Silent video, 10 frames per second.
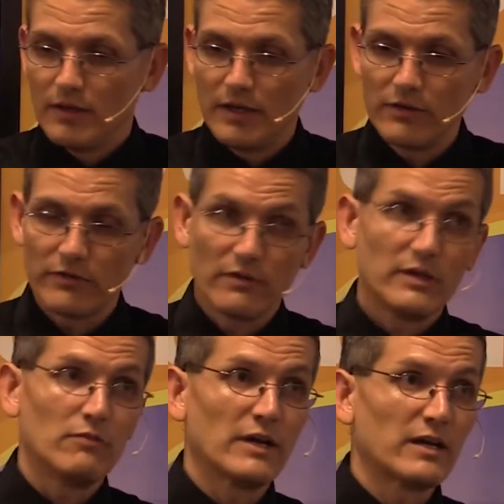And so
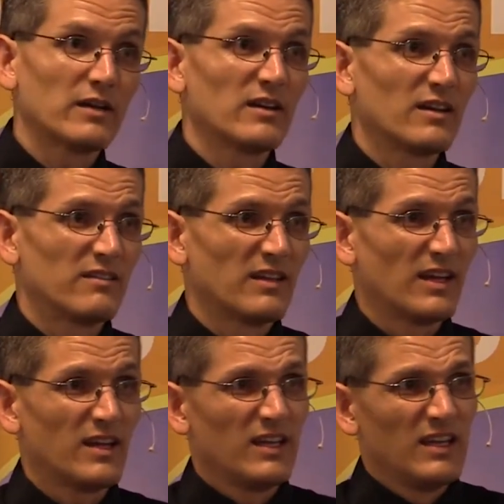he recognized
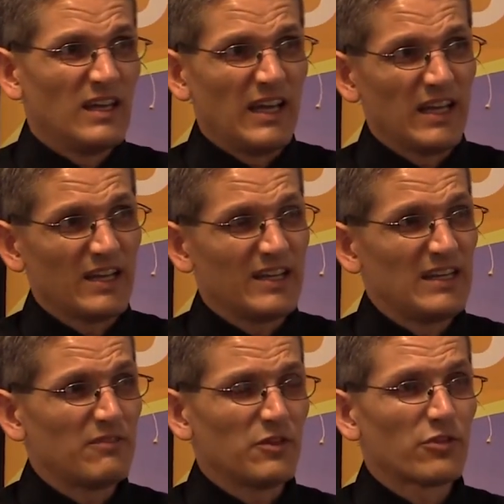that, and
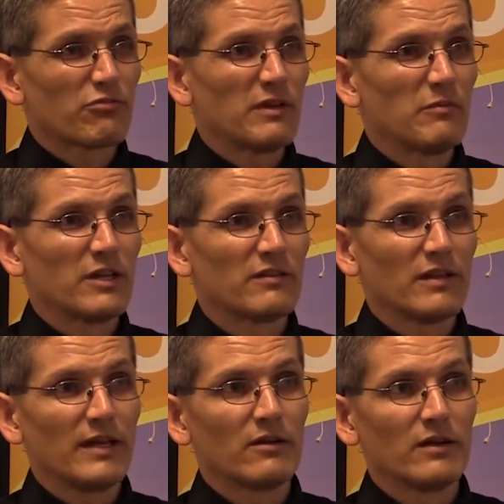even 3 months later,